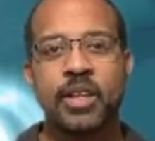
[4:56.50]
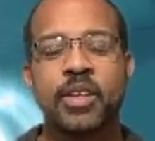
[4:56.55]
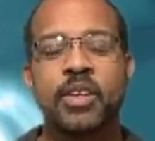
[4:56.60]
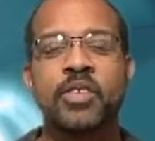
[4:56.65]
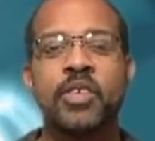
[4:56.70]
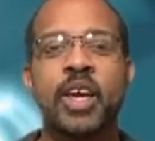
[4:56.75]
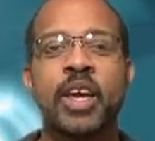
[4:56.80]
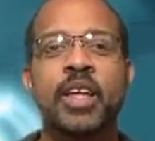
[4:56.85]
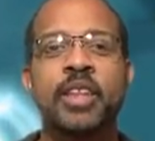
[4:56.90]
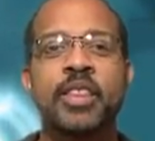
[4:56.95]
The
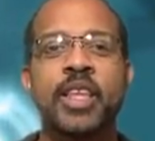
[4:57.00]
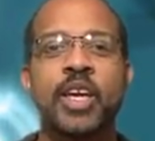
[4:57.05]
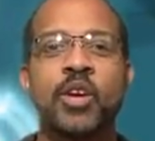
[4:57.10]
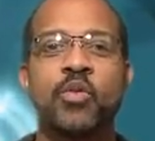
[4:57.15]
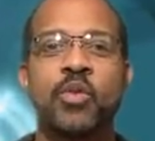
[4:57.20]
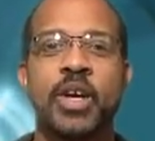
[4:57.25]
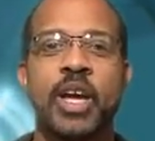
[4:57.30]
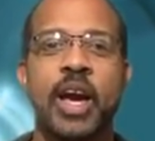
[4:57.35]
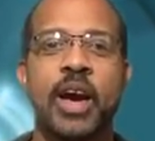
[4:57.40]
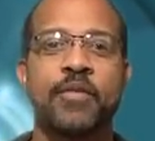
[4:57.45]
second
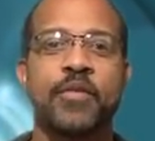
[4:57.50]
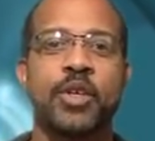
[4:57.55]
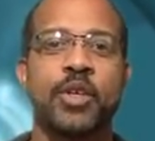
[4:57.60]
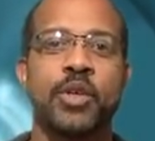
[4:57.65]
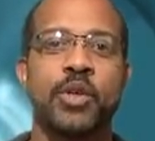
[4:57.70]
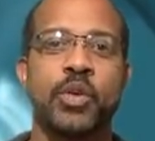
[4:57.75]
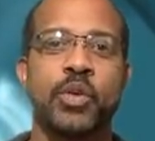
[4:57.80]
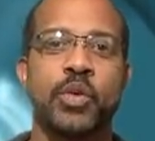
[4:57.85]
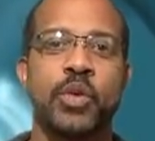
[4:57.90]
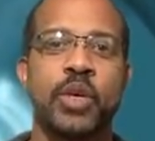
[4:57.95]
thing we have to
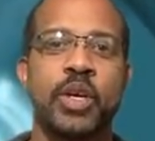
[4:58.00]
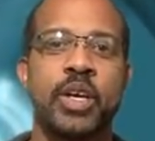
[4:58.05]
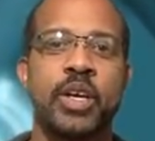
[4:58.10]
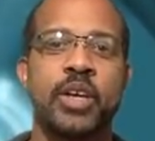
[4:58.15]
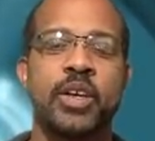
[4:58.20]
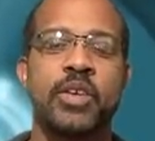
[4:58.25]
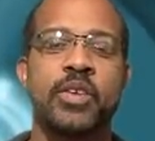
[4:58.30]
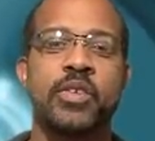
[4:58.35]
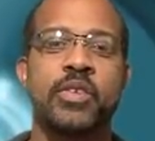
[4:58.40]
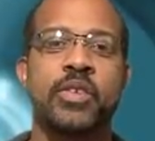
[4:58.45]
do
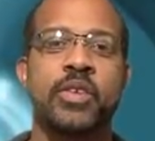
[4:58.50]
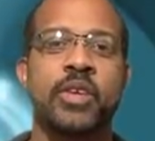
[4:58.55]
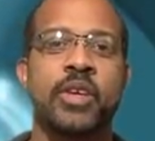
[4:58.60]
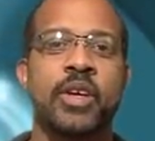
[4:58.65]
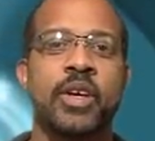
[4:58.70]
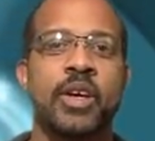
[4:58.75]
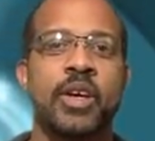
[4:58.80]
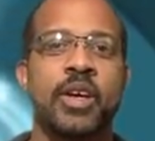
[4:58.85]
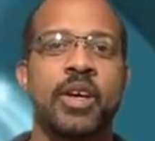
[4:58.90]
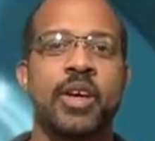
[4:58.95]
is
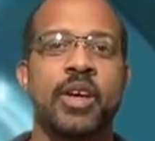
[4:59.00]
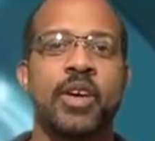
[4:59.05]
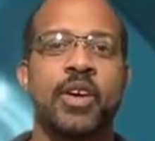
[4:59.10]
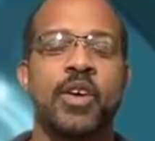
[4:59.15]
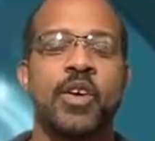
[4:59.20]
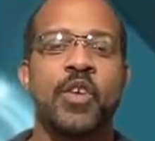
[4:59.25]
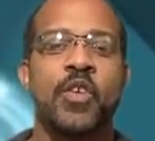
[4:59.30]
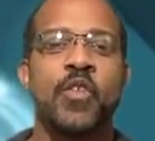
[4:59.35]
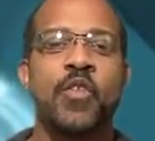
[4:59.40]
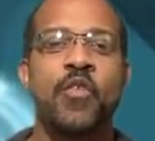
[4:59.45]

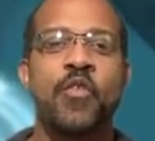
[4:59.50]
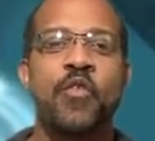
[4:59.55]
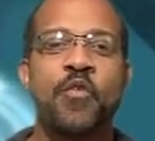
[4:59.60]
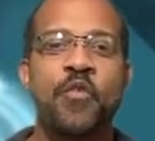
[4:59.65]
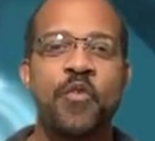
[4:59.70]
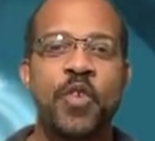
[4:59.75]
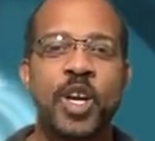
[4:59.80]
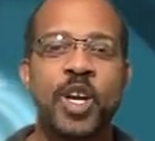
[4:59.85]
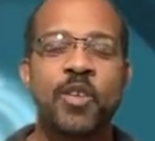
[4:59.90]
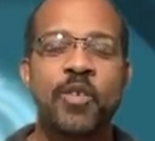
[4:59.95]

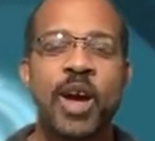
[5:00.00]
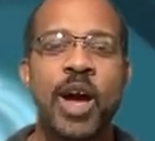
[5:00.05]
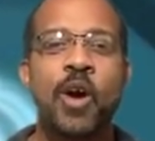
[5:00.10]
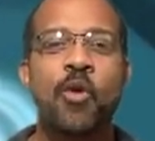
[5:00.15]
figure